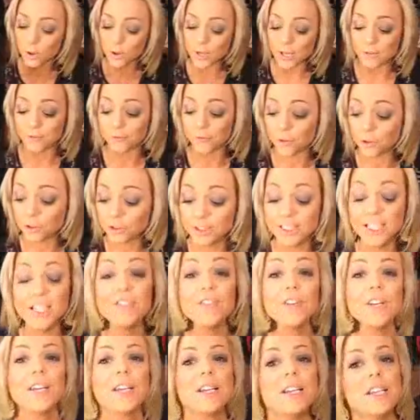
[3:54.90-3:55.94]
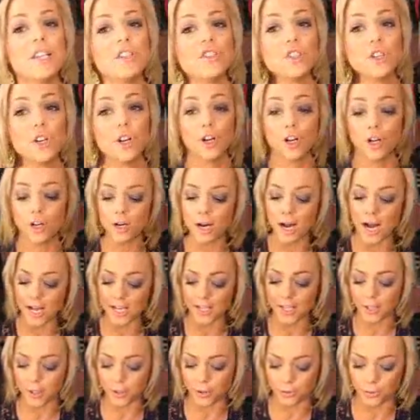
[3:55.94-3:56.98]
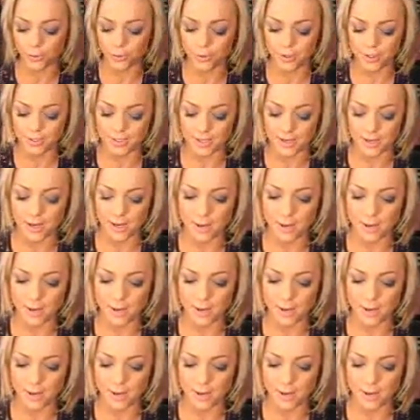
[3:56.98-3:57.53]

Okay, for leave-in conditioner, I use,